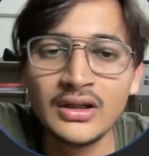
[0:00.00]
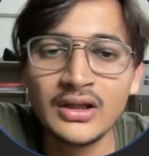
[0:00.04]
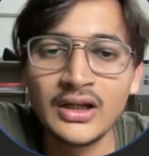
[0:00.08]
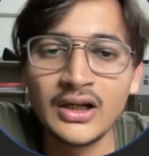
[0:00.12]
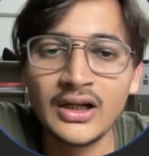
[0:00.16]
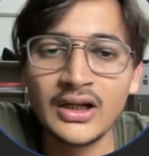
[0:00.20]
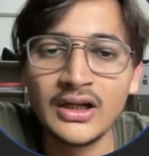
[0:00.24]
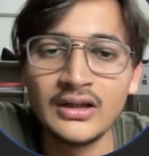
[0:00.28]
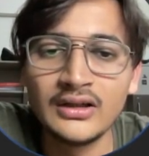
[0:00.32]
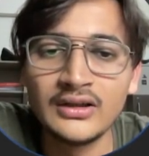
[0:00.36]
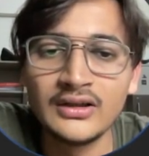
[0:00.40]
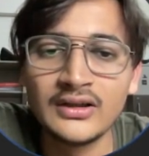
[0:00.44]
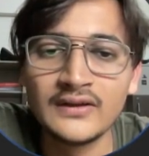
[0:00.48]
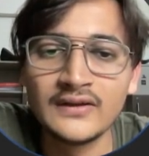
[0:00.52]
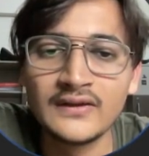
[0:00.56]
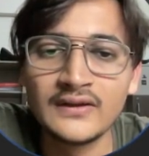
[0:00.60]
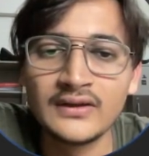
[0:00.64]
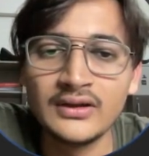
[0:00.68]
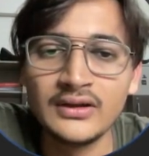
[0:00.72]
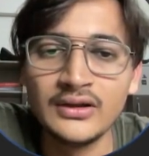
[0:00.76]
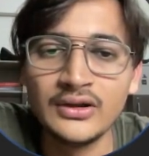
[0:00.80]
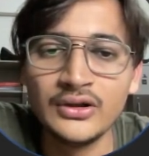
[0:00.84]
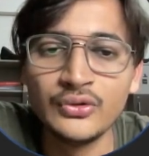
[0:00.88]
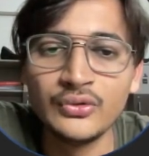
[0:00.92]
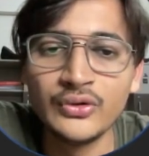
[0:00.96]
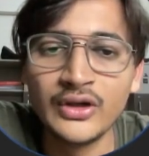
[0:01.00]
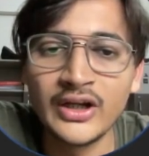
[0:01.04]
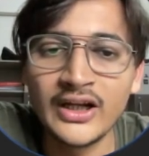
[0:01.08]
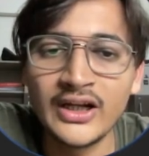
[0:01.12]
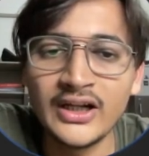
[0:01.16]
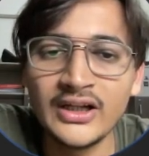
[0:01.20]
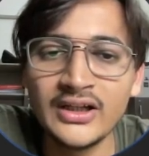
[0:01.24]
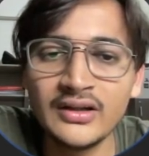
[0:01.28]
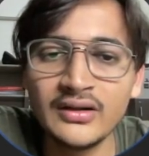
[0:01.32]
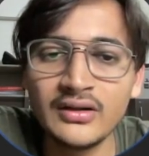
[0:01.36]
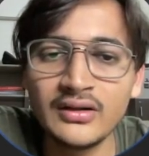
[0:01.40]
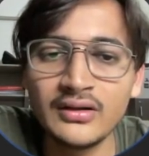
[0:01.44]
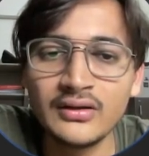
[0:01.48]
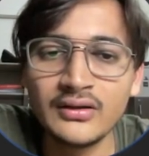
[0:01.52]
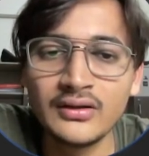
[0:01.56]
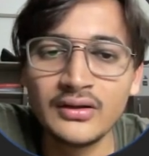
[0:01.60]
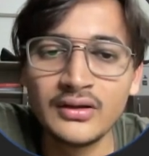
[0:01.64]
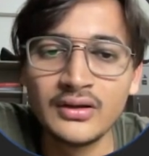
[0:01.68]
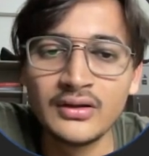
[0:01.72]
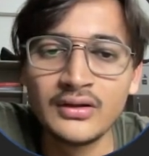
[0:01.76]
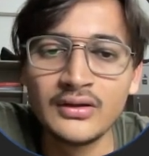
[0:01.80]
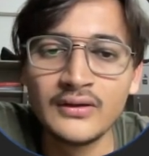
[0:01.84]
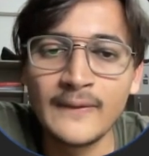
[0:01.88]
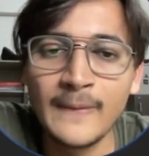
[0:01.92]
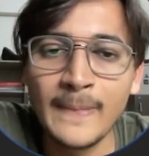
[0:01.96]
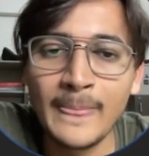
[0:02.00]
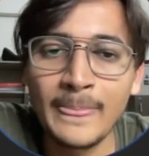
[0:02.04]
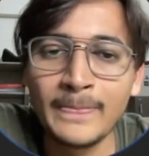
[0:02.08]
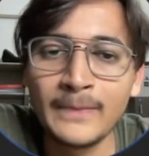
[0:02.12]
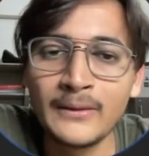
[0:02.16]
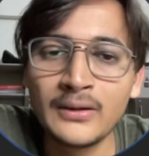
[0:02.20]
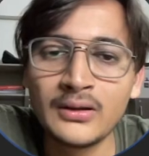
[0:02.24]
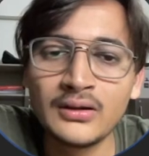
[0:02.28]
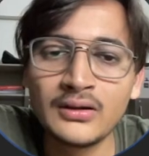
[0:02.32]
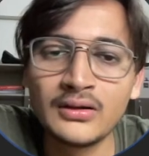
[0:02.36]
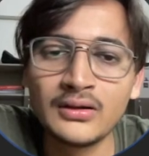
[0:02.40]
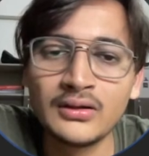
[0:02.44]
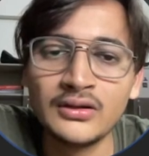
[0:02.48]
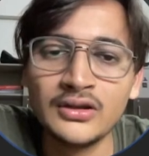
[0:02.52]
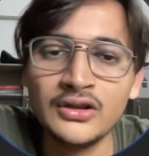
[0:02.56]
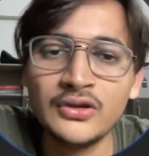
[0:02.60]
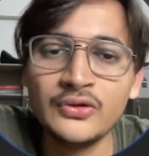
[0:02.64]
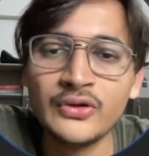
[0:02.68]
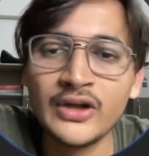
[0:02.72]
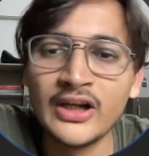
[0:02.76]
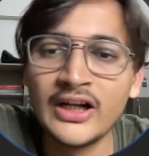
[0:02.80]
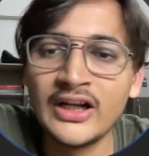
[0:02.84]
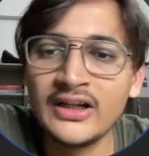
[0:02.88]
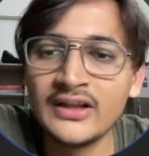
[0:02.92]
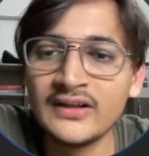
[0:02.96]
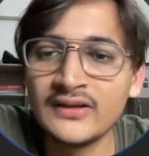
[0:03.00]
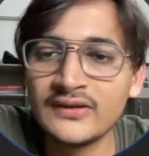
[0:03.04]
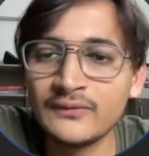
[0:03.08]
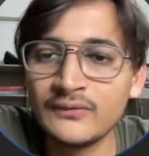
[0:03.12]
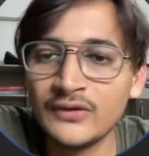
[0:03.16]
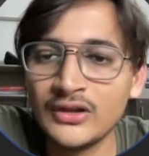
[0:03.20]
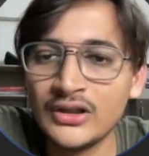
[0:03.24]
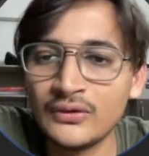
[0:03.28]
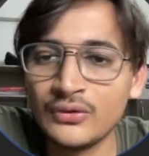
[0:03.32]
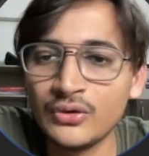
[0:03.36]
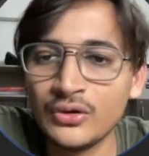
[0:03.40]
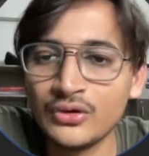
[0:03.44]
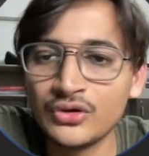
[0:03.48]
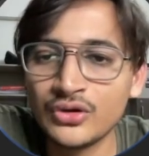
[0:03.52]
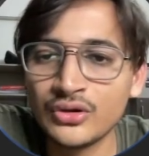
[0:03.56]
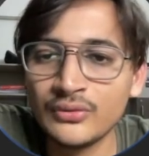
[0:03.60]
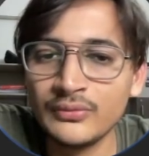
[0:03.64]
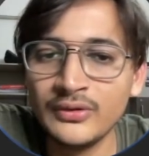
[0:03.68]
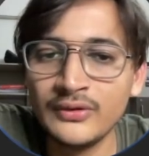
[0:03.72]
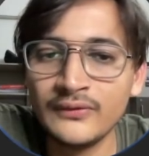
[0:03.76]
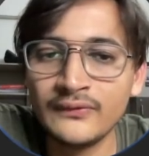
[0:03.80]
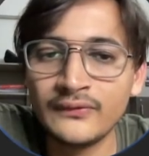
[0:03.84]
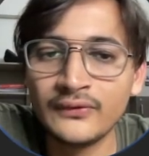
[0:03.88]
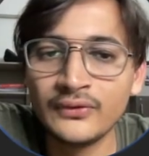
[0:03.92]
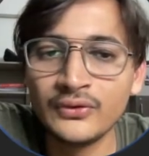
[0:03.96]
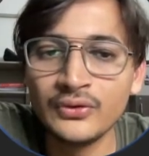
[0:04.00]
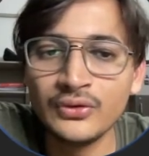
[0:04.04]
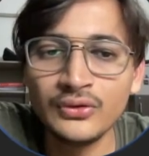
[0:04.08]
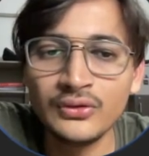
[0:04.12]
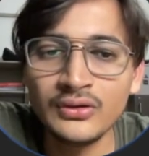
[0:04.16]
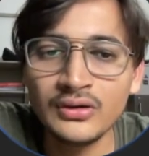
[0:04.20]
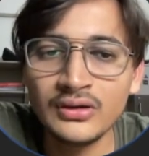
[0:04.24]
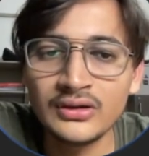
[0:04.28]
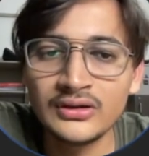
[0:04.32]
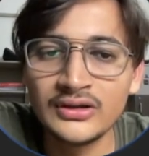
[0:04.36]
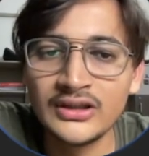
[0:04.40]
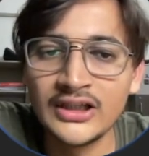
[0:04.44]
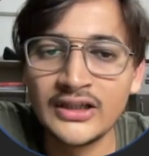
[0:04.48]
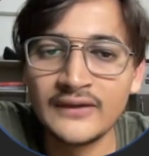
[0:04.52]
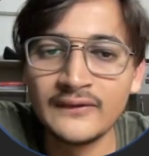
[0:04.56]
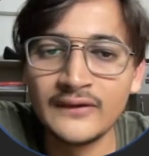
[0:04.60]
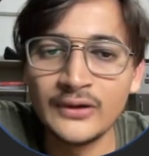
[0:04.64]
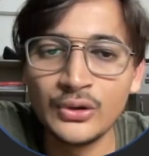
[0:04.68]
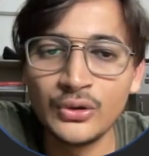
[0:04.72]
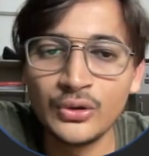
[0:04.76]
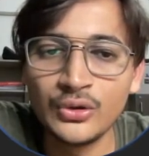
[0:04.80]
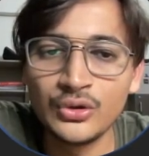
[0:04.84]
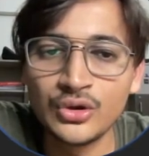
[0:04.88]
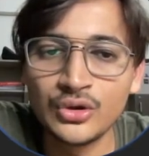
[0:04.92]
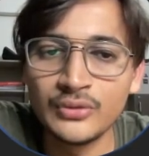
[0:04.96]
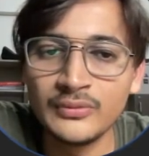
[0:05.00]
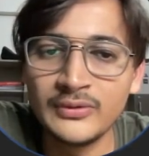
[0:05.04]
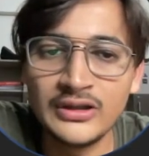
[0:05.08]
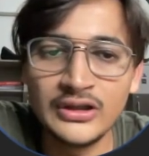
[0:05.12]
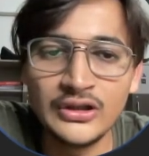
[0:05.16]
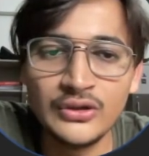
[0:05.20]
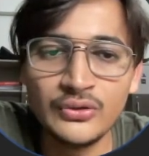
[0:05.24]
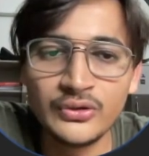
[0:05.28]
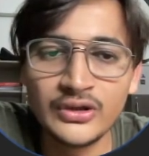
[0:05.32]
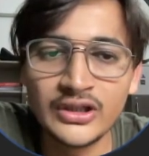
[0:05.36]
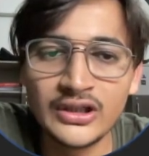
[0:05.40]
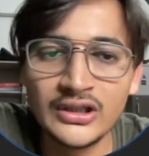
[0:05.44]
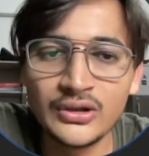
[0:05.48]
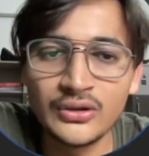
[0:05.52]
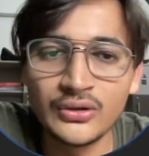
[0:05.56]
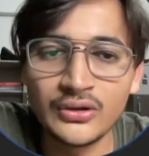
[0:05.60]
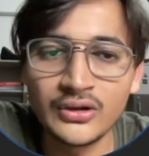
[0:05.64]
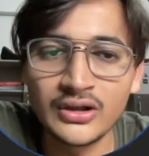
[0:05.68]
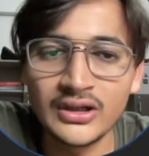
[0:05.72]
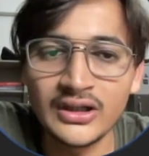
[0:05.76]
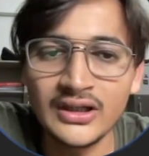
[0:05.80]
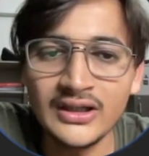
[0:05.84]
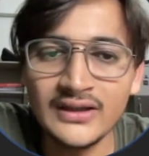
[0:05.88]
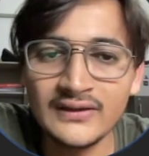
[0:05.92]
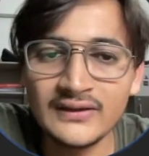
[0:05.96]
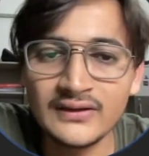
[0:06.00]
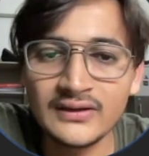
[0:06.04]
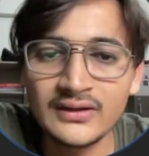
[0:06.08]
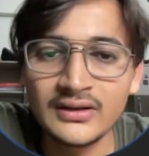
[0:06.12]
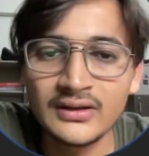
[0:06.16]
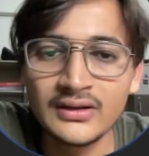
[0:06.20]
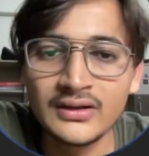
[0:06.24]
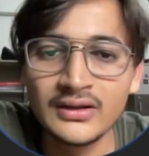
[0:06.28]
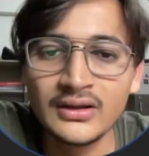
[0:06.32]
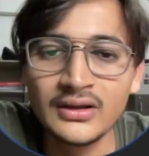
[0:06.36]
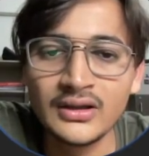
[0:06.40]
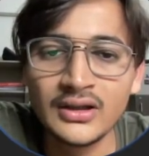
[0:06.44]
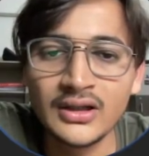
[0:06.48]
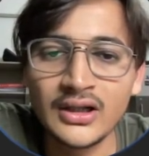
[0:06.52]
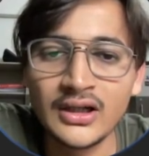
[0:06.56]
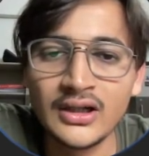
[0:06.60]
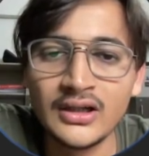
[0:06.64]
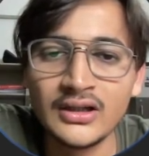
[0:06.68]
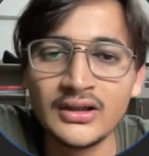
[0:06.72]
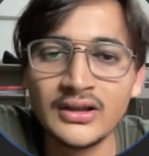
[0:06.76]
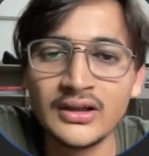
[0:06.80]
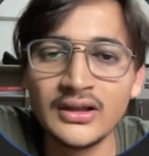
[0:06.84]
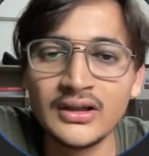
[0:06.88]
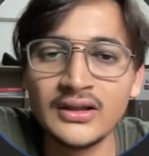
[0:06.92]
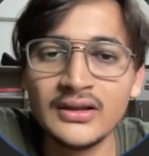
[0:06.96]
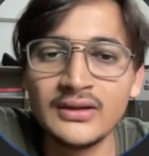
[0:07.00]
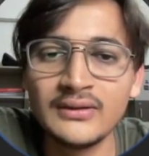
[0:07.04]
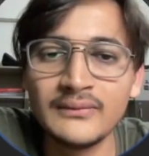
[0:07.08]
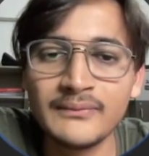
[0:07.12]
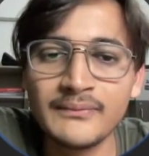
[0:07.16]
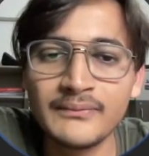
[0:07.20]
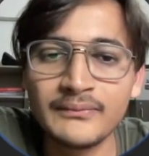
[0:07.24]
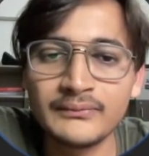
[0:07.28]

And this new head is will going to be 4, that will going to be new tail dot next. And then